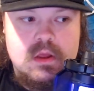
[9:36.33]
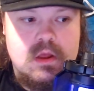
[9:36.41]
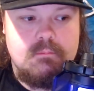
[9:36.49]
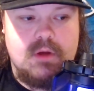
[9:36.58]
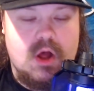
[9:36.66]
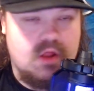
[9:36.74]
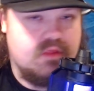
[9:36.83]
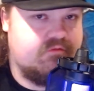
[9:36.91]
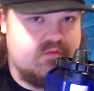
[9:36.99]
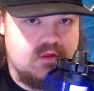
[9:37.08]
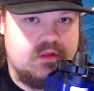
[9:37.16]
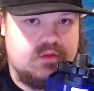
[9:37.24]
But all the
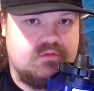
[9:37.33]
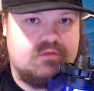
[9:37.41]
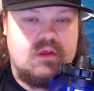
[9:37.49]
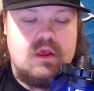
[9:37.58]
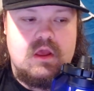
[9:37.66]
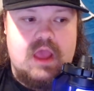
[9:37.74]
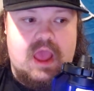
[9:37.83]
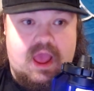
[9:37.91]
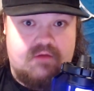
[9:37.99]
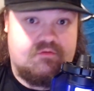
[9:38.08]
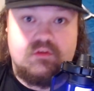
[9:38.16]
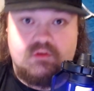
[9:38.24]
villains
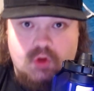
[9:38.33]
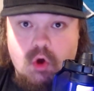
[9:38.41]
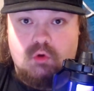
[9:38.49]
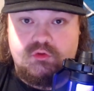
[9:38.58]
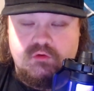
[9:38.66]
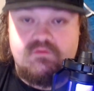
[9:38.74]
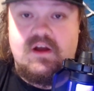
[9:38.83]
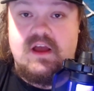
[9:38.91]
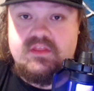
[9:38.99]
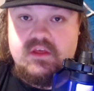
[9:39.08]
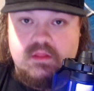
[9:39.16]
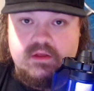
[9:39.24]
have the goal to
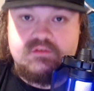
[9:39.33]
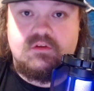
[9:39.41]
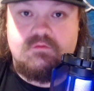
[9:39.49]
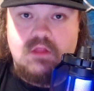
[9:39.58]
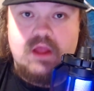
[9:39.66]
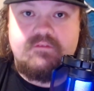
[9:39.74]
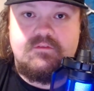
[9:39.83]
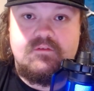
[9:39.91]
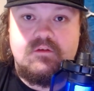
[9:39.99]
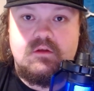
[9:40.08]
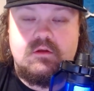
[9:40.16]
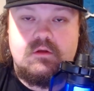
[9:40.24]
find the elixir of
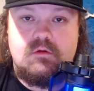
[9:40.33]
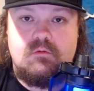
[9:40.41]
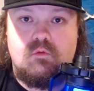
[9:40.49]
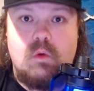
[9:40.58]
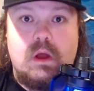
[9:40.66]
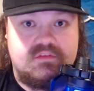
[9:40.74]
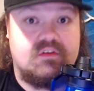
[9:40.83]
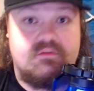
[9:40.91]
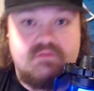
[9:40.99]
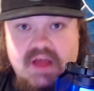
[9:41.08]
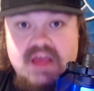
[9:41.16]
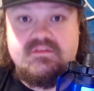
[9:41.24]
life while
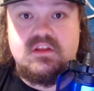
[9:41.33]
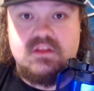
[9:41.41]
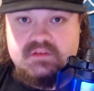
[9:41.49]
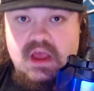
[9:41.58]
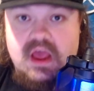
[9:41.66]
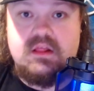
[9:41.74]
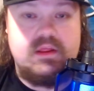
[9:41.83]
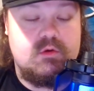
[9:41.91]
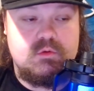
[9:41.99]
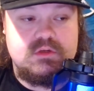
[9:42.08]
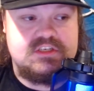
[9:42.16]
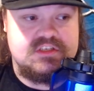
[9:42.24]
surviving this
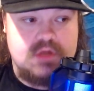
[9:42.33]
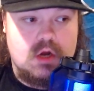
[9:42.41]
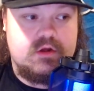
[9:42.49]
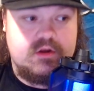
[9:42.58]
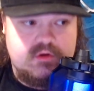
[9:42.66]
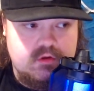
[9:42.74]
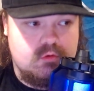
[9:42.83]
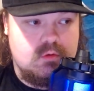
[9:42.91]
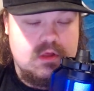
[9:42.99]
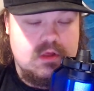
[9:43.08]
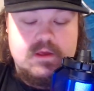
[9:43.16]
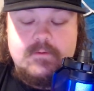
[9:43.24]
island, which is hard to do,
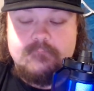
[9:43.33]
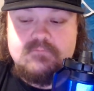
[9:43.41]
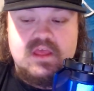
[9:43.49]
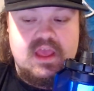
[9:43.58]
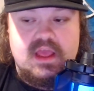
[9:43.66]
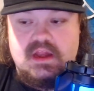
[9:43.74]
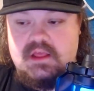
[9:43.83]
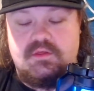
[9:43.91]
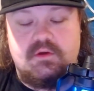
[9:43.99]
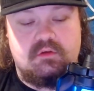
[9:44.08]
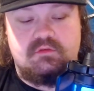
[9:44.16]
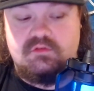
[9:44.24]
and
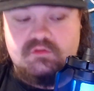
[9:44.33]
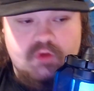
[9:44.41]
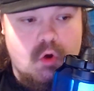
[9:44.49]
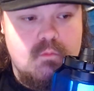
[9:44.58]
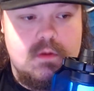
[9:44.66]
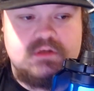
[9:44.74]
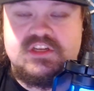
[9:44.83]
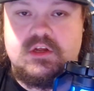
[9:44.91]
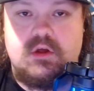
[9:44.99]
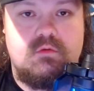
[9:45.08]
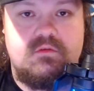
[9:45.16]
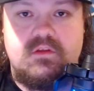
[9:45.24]
there's so much that
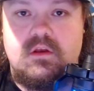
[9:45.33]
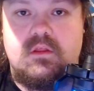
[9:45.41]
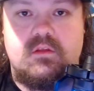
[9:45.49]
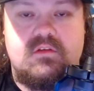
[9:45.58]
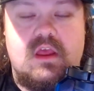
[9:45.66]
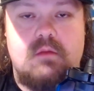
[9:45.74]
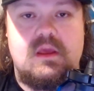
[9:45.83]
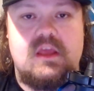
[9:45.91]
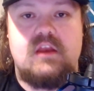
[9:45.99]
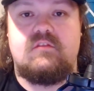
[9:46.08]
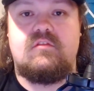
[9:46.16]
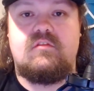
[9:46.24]
goes into this anime.
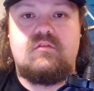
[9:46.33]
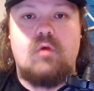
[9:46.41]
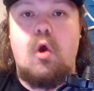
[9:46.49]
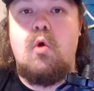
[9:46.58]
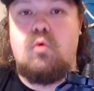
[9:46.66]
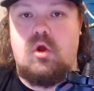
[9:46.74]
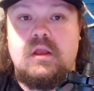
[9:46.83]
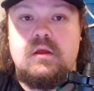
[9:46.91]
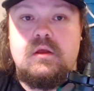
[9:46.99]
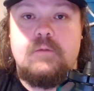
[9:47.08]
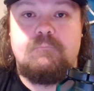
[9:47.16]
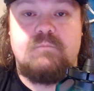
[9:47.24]
It is so good.
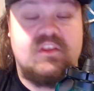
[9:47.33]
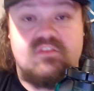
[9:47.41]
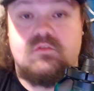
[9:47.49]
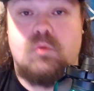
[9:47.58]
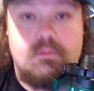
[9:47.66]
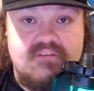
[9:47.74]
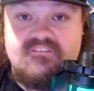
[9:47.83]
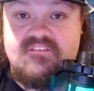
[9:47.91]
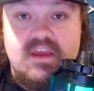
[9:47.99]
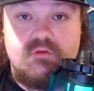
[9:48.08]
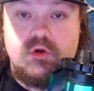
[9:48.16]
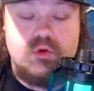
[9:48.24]
This is one of my
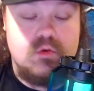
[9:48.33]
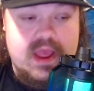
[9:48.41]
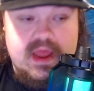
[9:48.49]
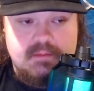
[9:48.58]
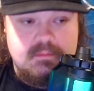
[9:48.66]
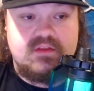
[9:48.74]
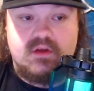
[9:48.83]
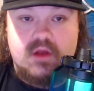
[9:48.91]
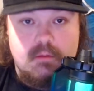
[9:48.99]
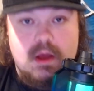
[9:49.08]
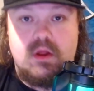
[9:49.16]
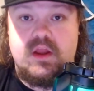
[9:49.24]
favorite new anime to
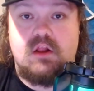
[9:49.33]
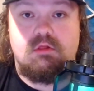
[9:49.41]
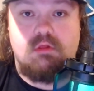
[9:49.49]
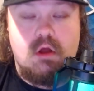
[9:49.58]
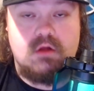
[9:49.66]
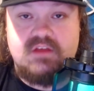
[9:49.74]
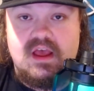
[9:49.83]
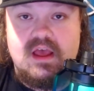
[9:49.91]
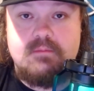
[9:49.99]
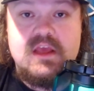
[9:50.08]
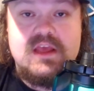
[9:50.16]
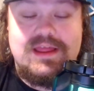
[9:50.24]
come out in a long
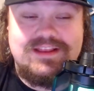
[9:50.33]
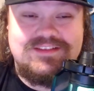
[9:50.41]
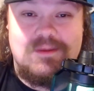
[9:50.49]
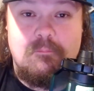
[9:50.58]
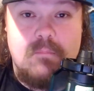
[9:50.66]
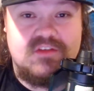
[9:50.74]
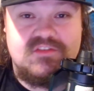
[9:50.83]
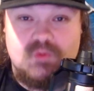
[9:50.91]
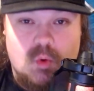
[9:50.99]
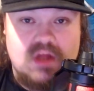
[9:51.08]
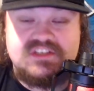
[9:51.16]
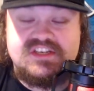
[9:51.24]
time. It is a must
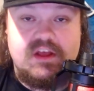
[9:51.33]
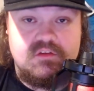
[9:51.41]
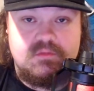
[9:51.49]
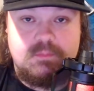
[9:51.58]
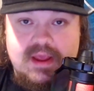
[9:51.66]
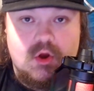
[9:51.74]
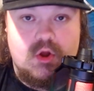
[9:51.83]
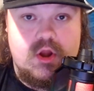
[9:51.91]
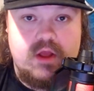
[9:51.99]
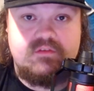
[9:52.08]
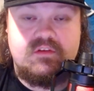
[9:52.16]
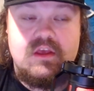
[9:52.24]
watch. Hell's
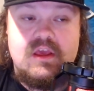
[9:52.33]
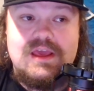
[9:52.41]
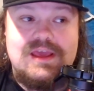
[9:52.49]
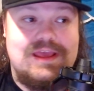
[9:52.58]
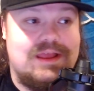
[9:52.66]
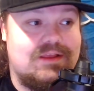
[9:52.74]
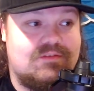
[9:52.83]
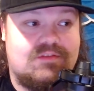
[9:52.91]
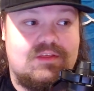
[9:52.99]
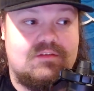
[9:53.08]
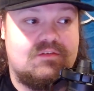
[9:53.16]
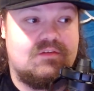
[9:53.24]
Paradise. It is
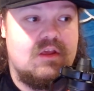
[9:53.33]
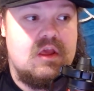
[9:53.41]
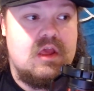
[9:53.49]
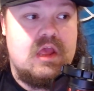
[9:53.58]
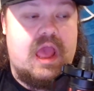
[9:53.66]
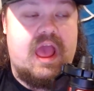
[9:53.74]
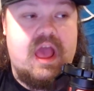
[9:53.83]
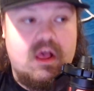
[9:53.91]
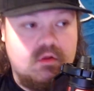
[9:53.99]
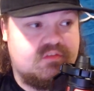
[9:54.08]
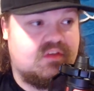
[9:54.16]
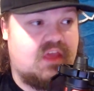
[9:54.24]
this
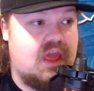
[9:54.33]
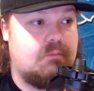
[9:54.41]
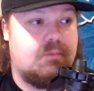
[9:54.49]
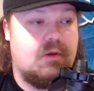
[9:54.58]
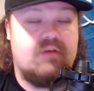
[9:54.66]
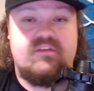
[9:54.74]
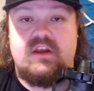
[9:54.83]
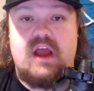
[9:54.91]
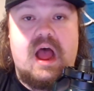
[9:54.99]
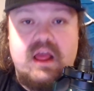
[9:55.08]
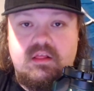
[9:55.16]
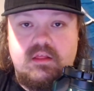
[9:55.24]
hellscape of an
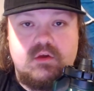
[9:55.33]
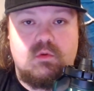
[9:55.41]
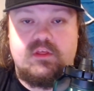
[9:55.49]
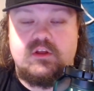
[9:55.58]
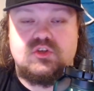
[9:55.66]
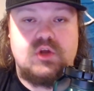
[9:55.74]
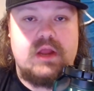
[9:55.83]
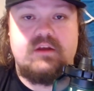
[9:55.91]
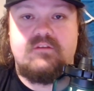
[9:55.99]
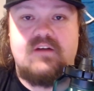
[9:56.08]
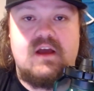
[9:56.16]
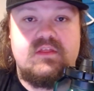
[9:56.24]
island where they're trying to
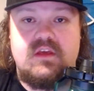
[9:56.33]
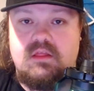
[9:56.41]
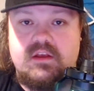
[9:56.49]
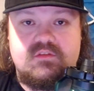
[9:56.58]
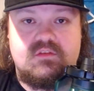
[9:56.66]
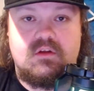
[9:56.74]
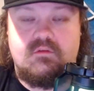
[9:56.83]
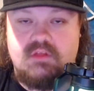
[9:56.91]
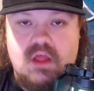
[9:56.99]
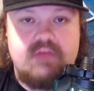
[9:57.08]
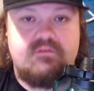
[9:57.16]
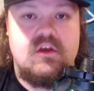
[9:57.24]
find the elixir of
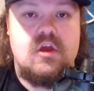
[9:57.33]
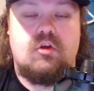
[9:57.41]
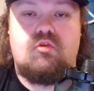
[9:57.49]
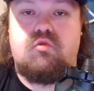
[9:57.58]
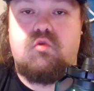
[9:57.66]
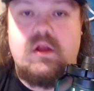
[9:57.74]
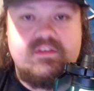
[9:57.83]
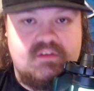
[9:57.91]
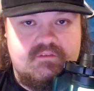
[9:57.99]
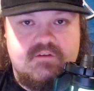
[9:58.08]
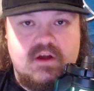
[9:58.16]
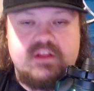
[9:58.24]
life,
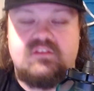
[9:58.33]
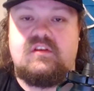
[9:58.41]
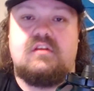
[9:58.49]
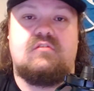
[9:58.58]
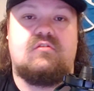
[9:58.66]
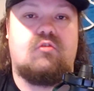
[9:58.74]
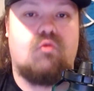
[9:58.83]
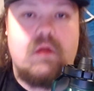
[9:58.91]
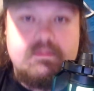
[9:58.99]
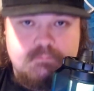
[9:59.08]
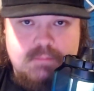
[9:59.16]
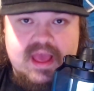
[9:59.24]
crazy fight scenes,
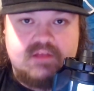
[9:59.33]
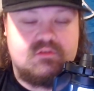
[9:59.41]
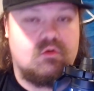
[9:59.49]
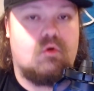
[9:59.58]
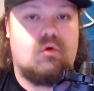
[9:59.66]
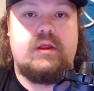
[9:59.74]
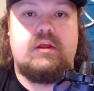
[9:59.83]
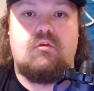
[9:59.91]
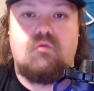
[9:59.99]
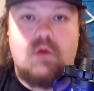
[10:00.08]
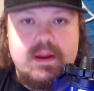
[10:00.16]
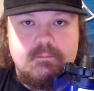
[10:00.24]
great backstory,
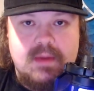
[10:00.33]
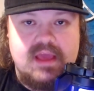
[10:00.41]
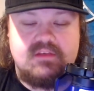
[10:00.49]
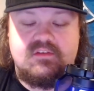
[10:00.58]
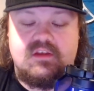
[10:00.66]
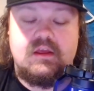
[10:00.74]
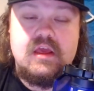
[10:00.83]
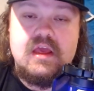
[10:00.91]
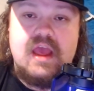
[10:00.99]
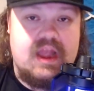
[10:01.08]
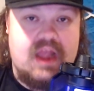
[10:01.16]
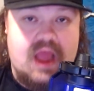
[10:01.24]
great pacing,
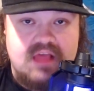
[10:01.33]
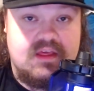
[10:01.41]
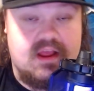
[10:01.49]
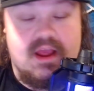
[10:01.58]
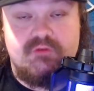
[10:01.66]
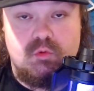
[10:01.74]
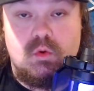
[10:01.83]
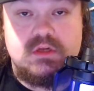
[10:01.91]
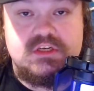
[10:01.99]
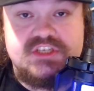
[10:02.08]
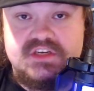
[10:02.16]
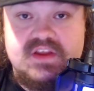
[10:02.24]
and I think
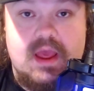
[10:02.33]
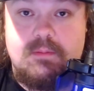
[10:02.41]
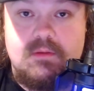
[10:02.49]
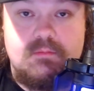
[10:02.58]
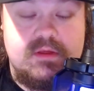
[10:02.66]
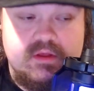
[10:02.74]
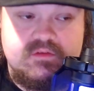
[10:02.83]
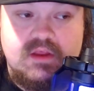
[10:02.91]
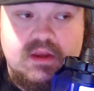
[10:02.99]
everyone should tap in because it